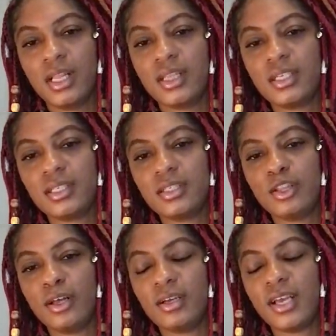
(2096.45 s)
This is
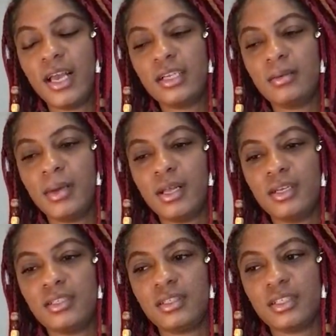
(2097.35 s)
the Hanged Man
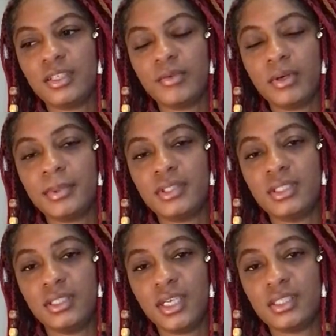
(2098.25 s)
is a
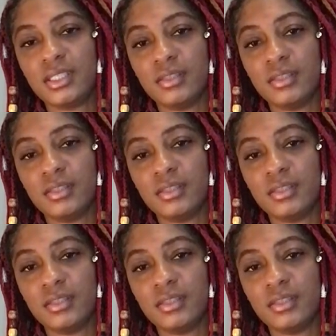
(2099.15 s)
representation